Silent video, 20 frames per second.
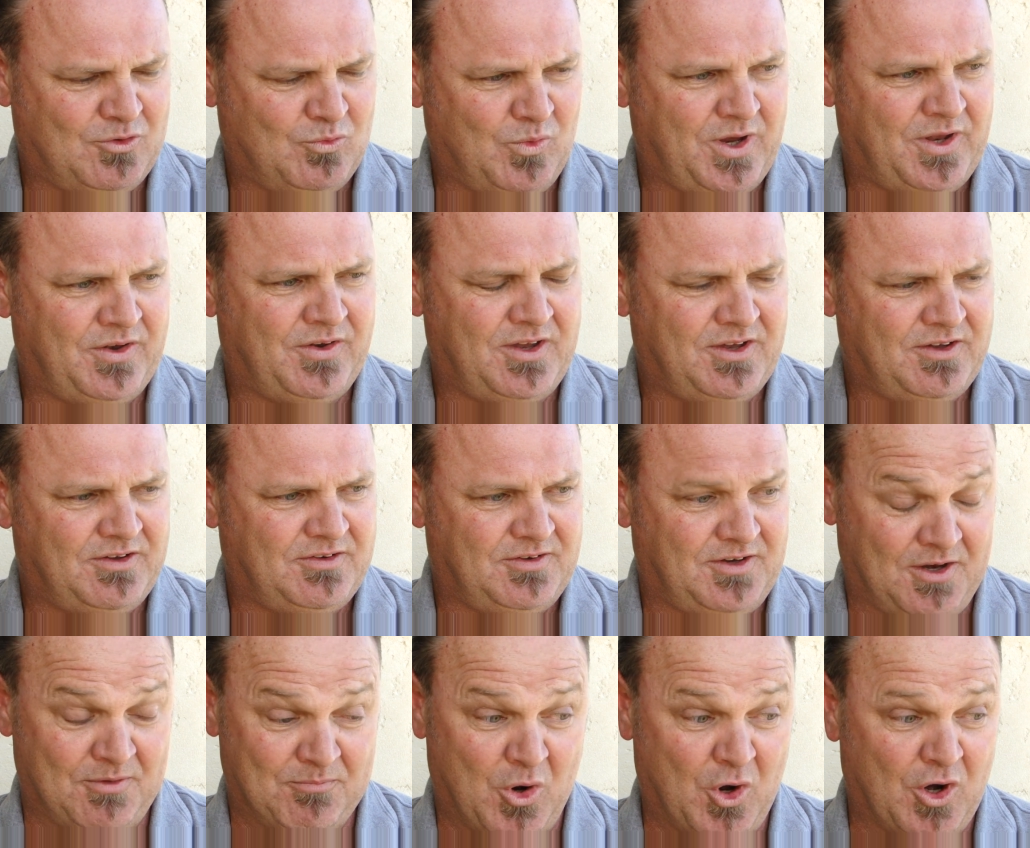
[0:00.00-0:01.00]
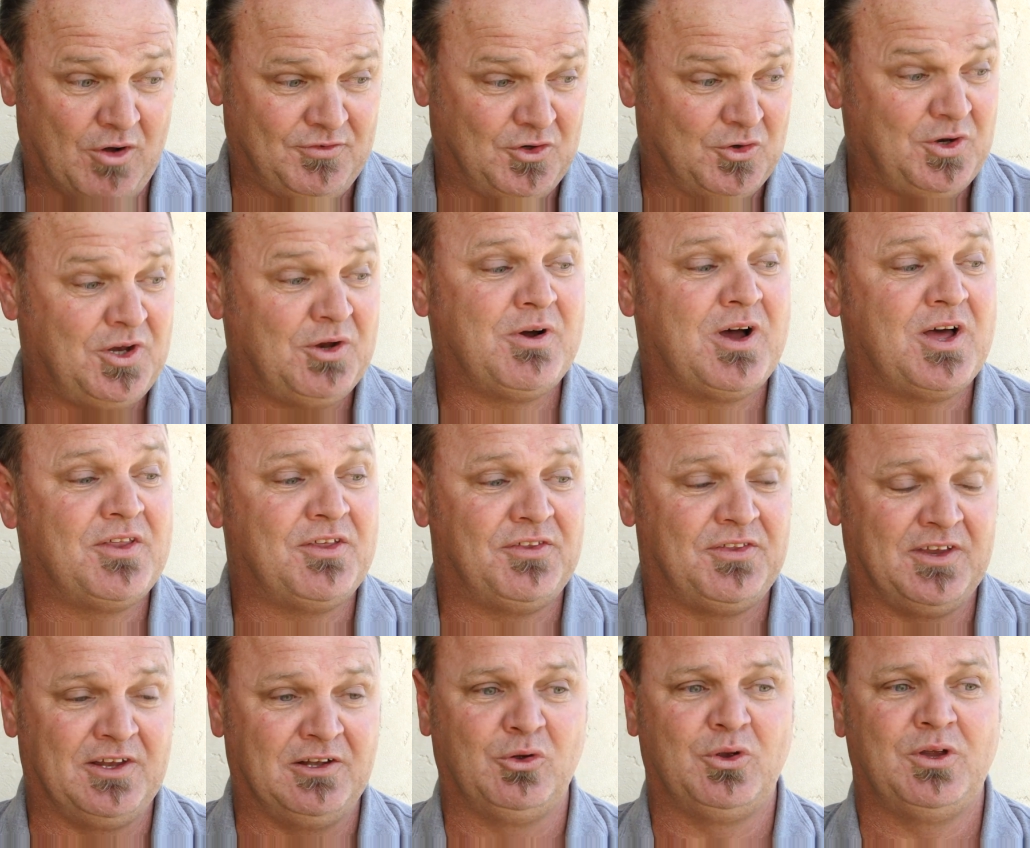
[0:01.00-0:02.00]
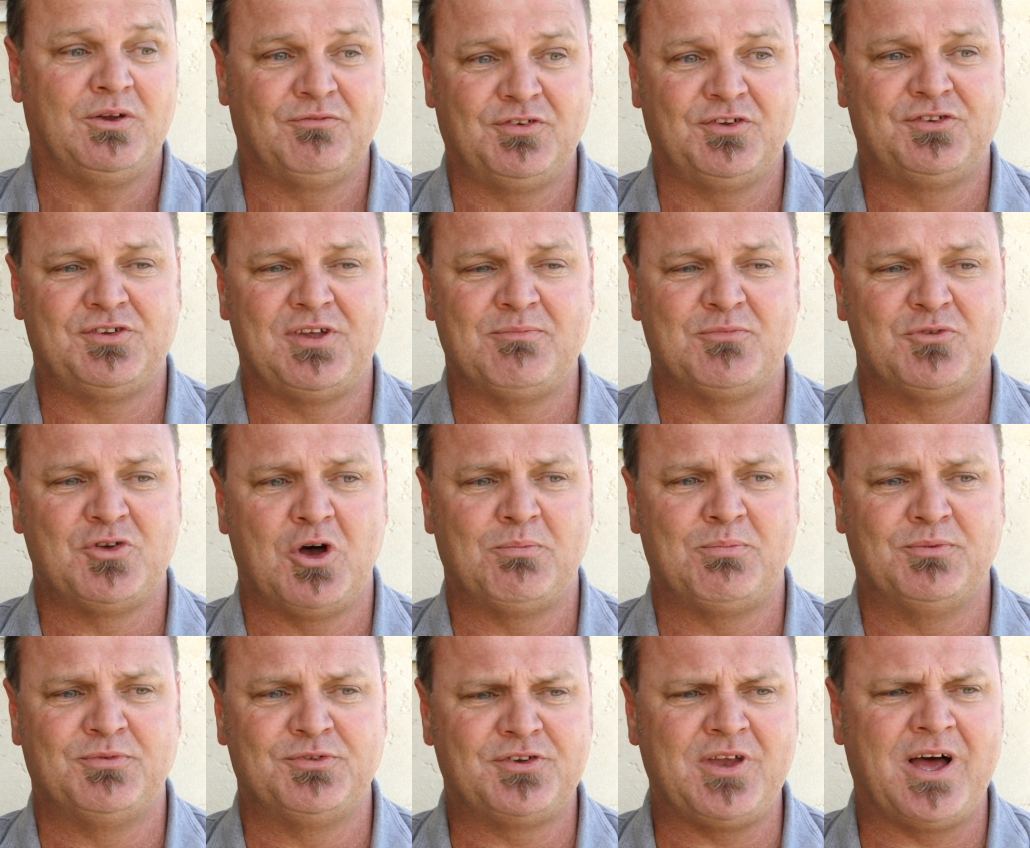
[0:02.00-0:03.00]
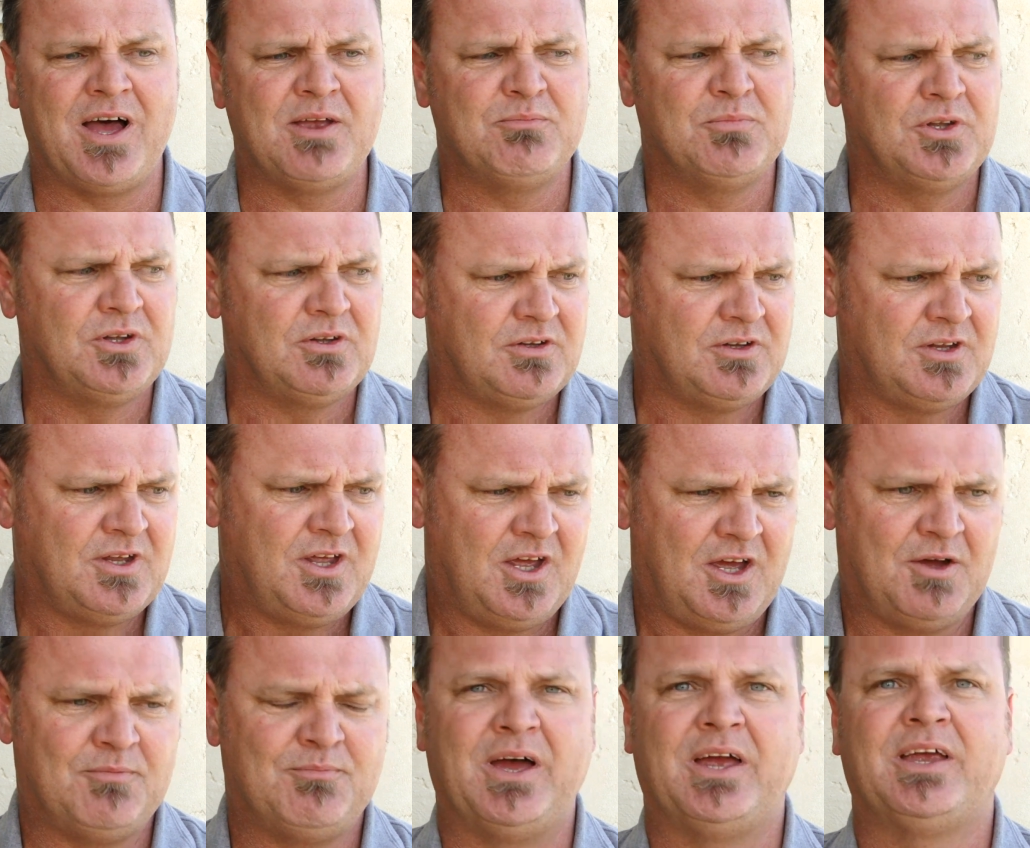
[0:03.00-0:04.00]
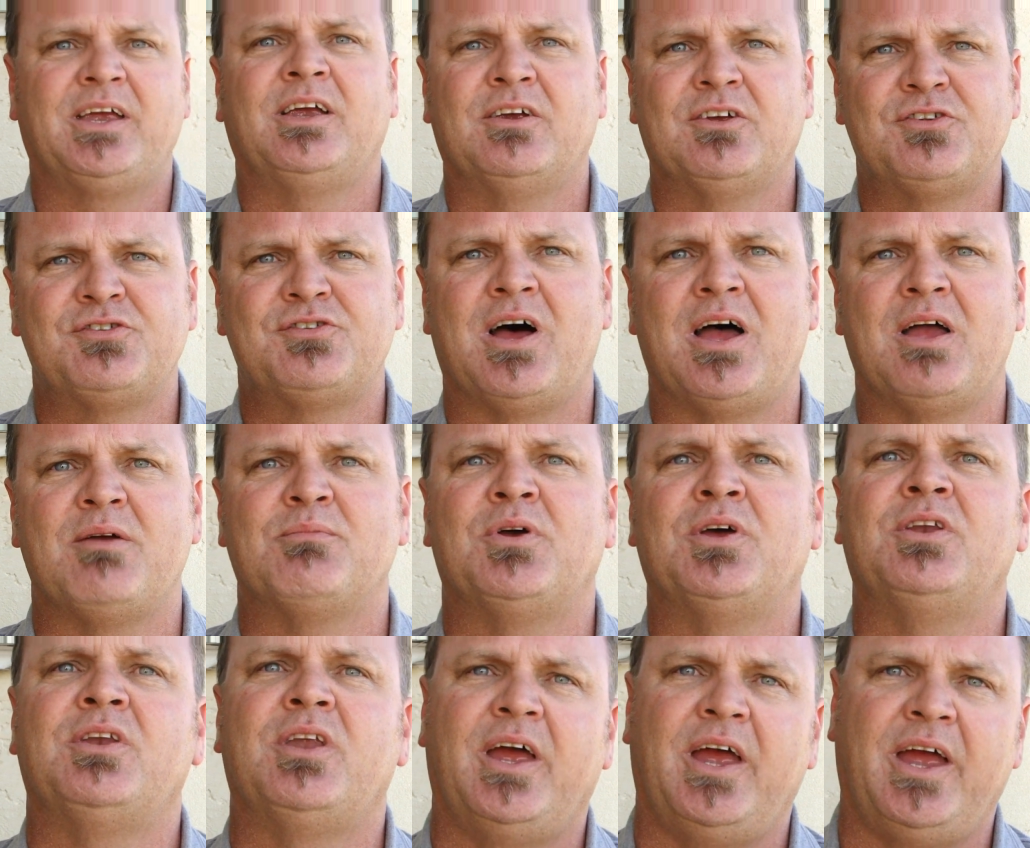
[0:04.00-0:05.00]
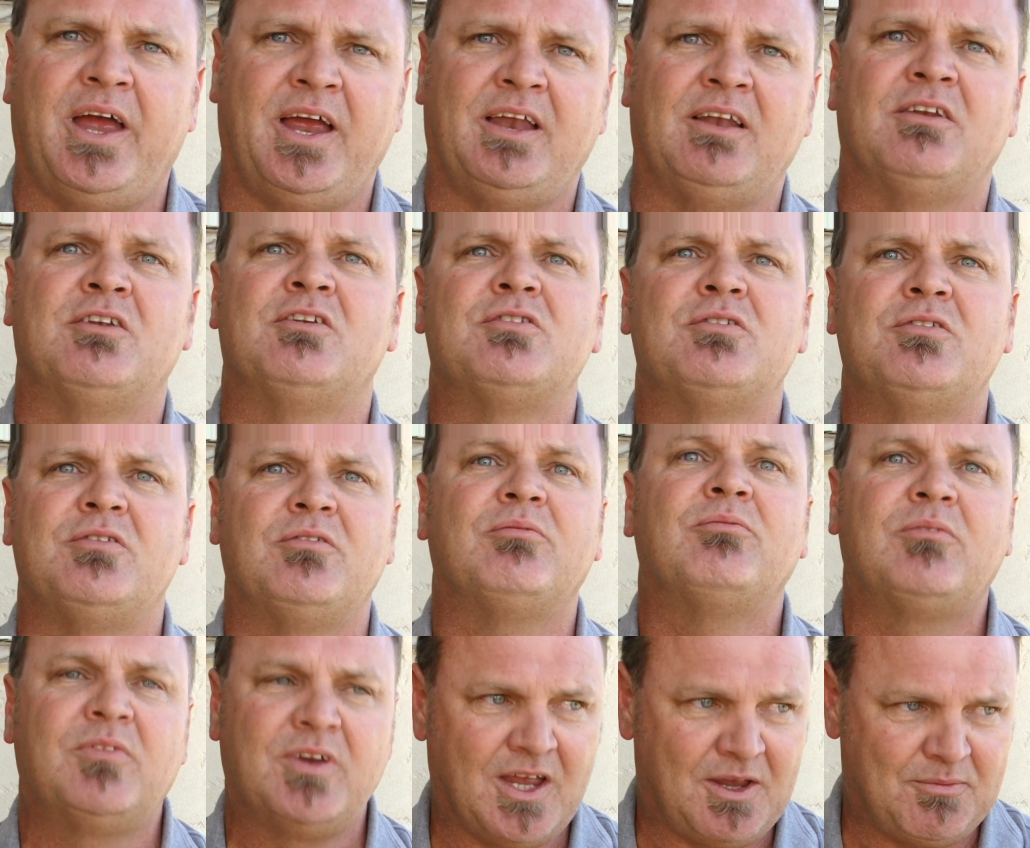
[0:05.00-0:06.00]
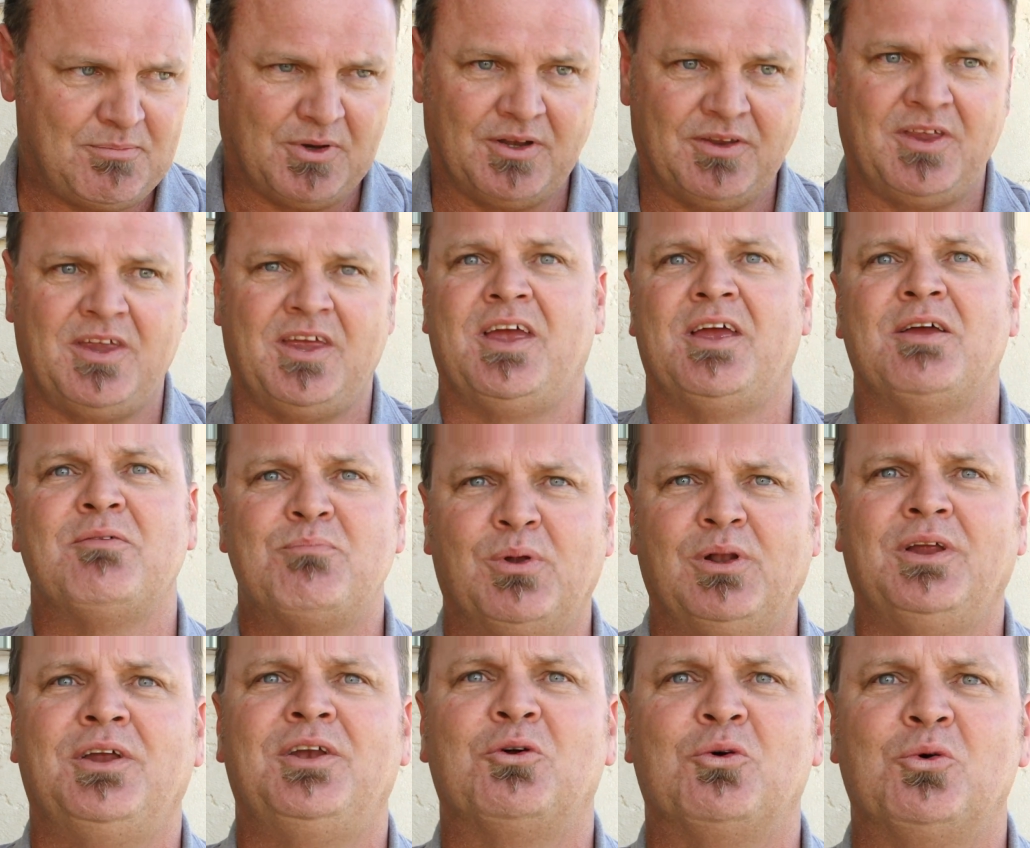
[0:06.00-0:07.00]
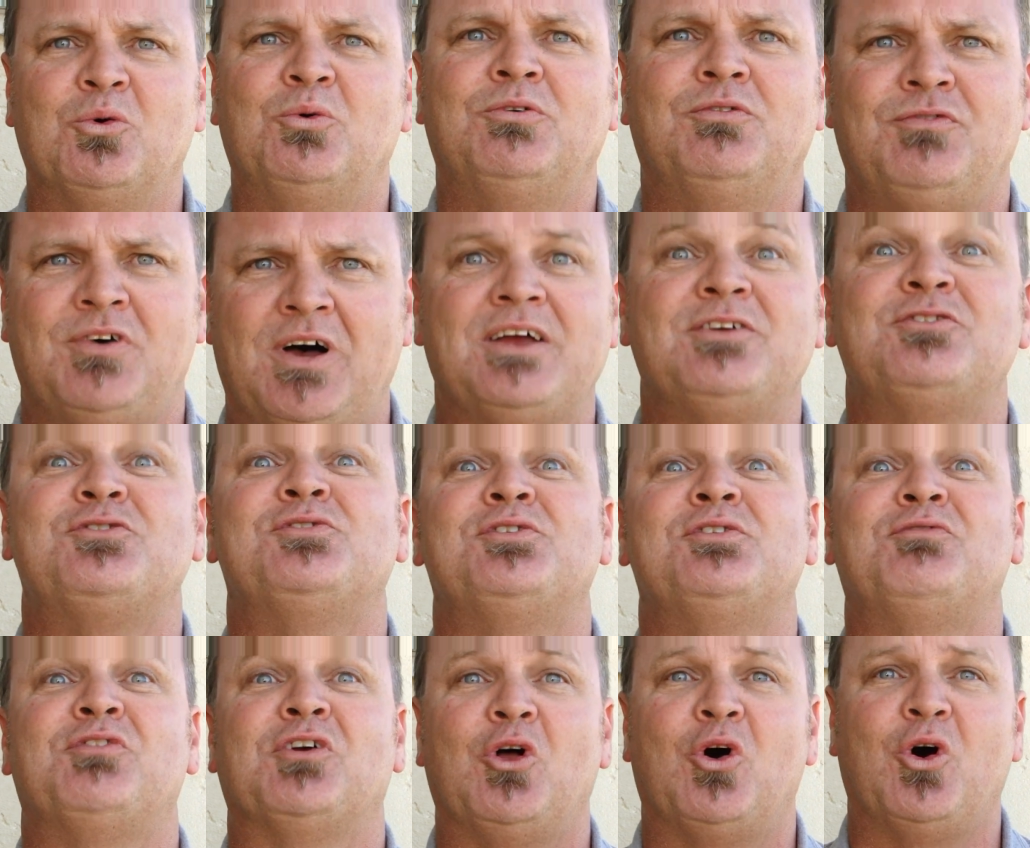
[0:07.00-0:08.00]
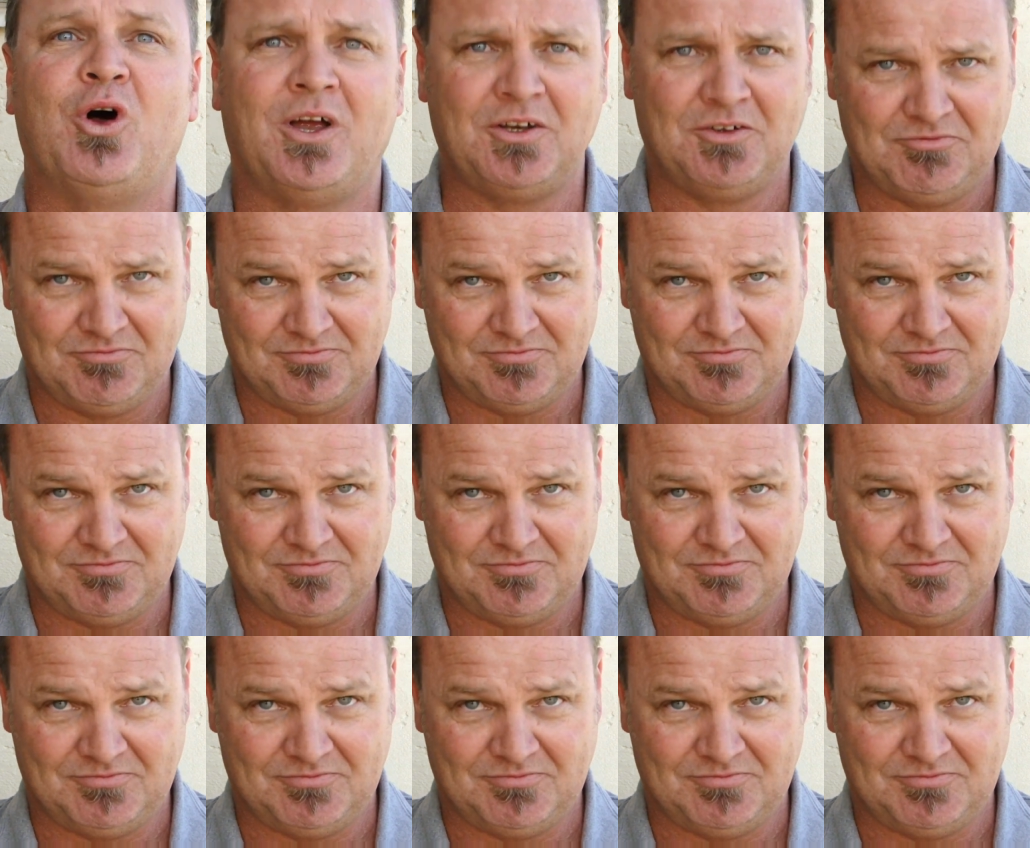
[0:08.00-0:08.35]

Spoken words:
when, in my view anyway, that they're looking for some type of statement, and making a statement and keeping their political faces, if you like,